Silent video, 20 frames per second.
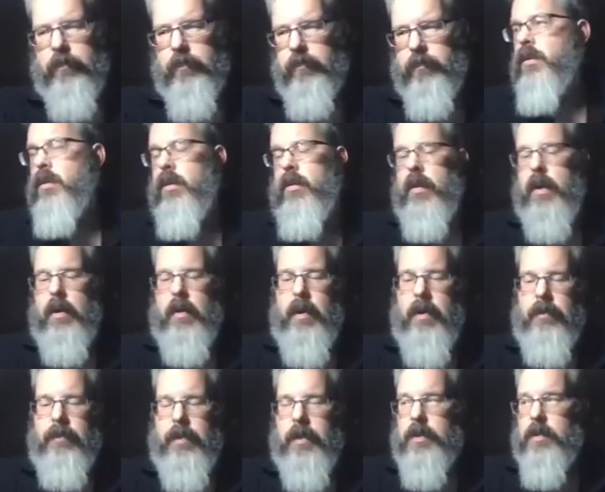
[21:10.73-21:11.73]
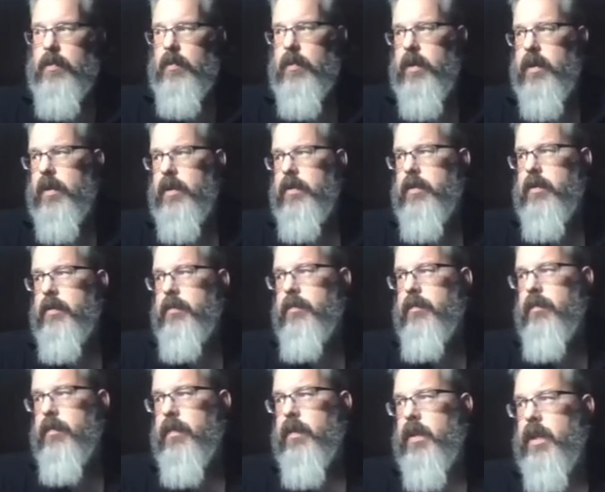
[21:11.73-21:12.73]
So now, if this worked,
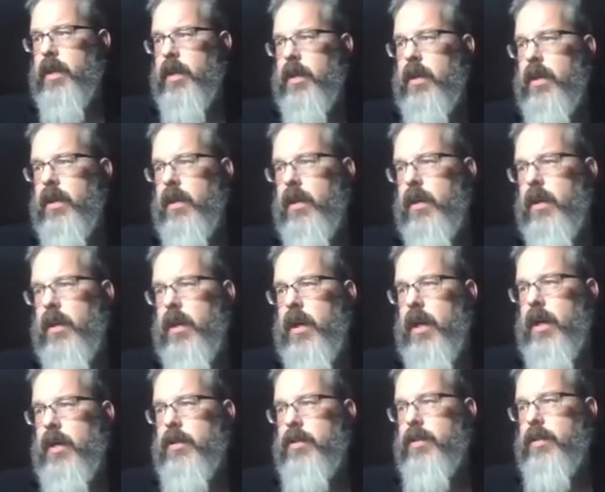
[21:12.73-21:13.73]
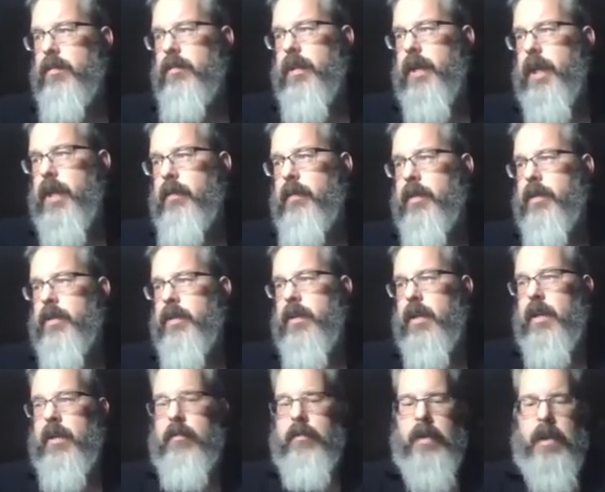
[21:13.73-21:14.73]
I should be able to
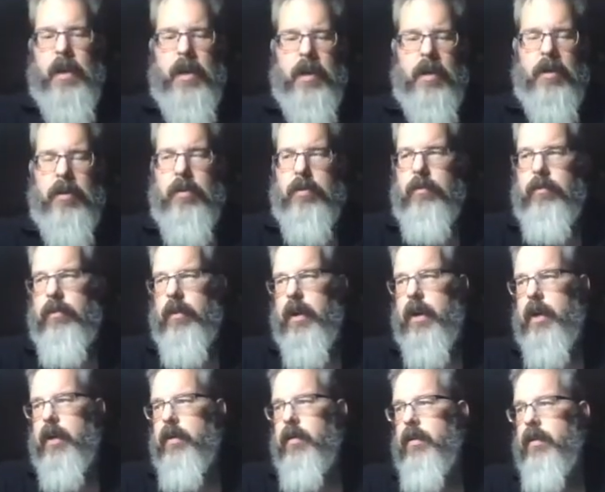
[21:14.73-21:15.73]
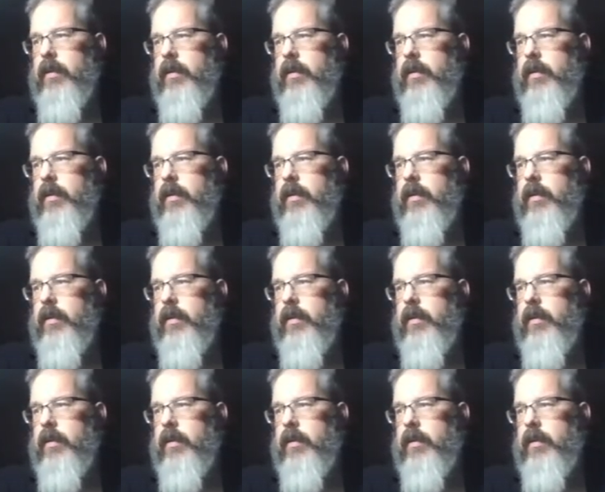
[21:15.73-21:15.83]
save a new file.